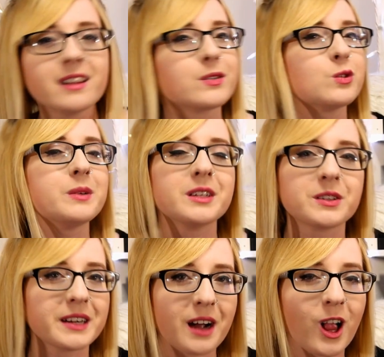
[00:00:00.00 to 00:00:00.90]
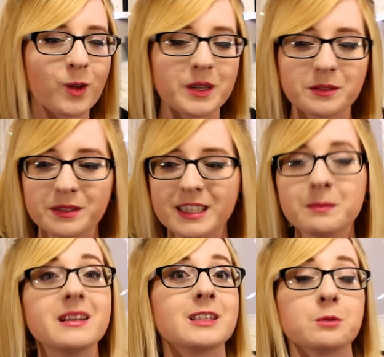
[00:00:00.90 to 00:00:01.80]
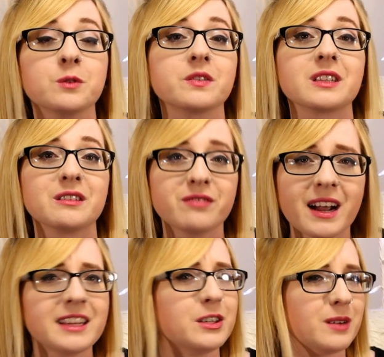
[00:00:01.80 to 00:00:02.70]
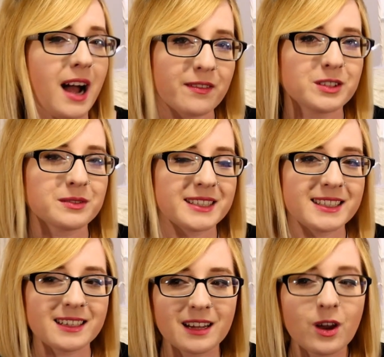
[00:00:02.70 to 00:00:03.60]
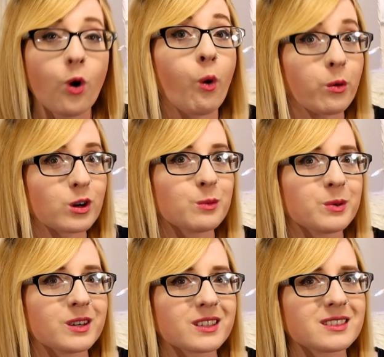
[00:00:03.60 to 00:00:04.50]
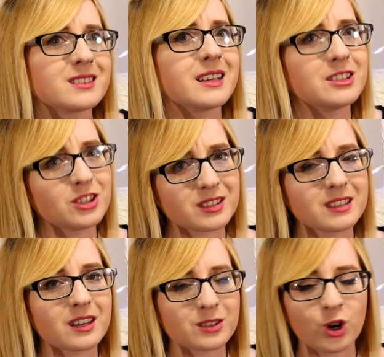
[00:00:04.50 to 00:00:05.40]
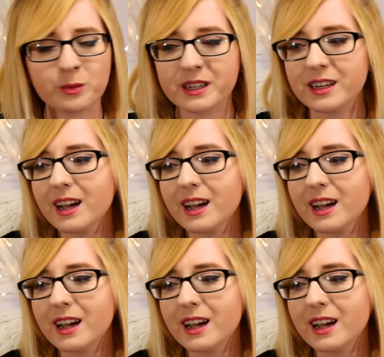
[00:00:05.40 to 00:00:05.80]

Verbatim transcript: This would be a great Halloween read, but that's perfectly fine. You don't have to read horror books just in October.